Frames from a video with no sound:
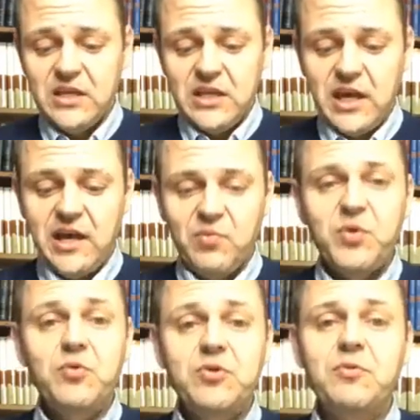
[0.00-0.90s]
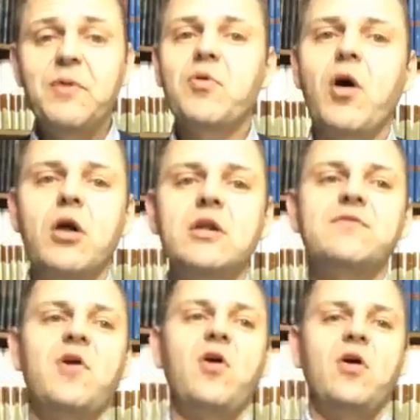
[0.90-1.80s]
Uh, we want to remember all of
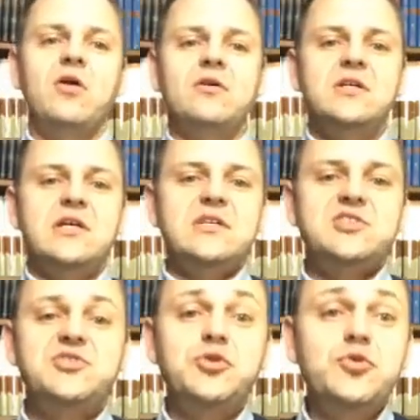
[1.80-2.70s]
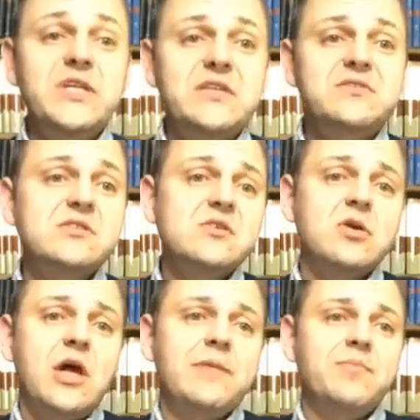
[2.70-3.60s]
our students,
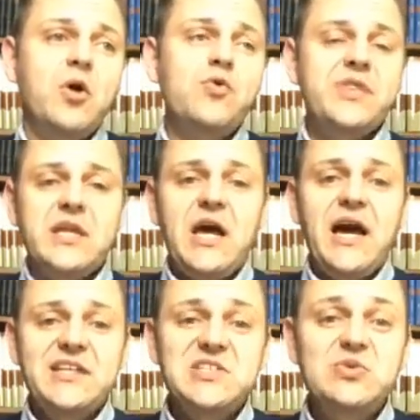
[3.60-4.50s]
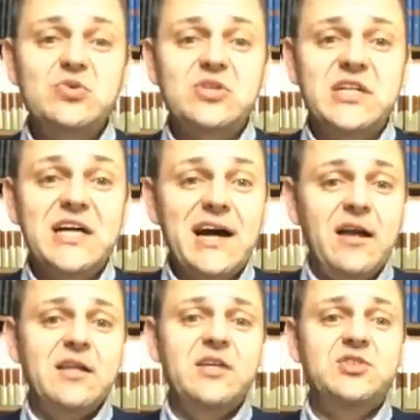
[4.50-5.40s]
both in high school and
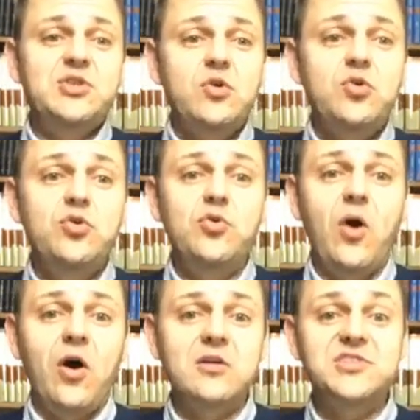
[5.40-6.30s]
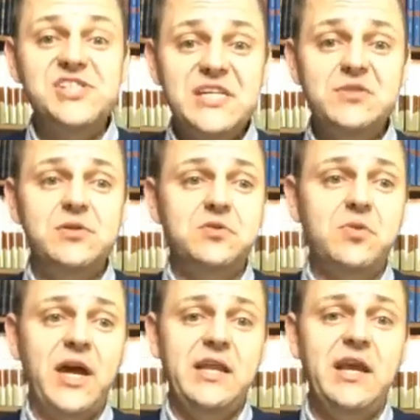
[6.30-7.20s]
college, who are seniors
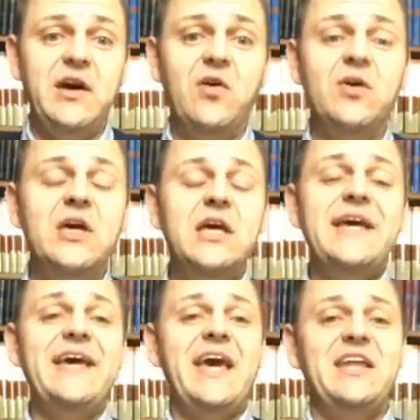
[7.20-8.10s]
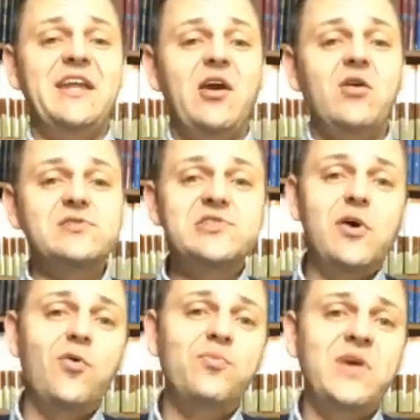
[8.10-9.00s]
right now, and there are
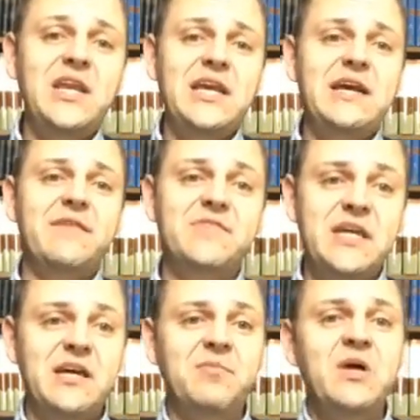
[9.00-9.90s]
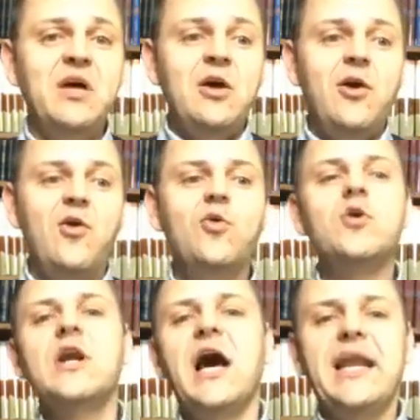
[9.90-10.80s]
so many of them who are
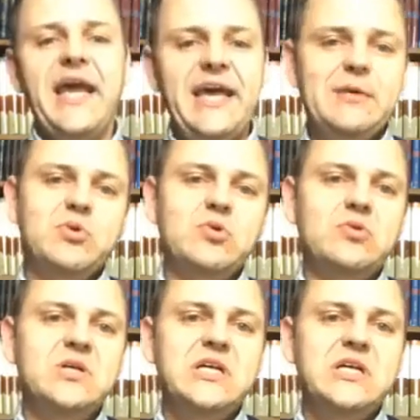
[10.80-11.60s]
not able